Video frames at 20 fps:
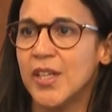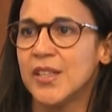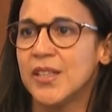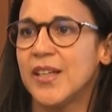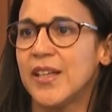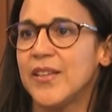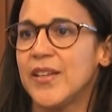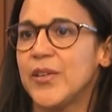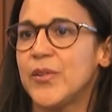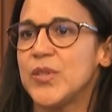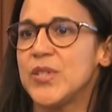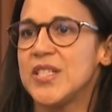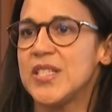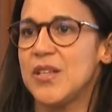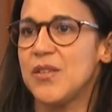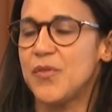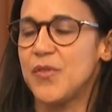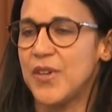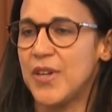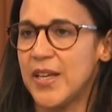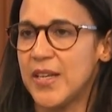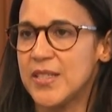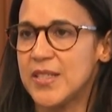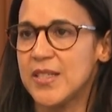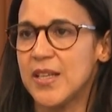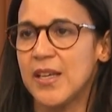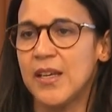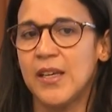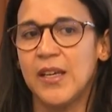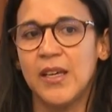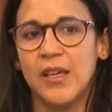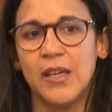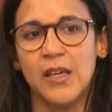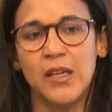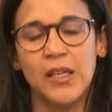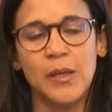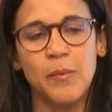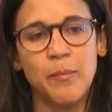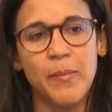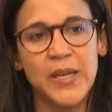that they receive less
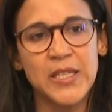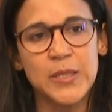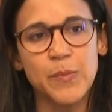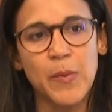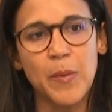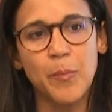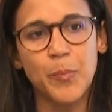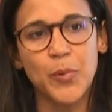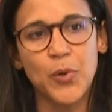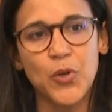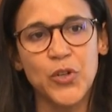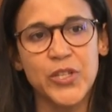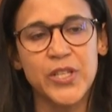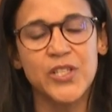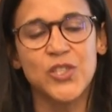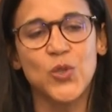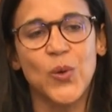investment projects.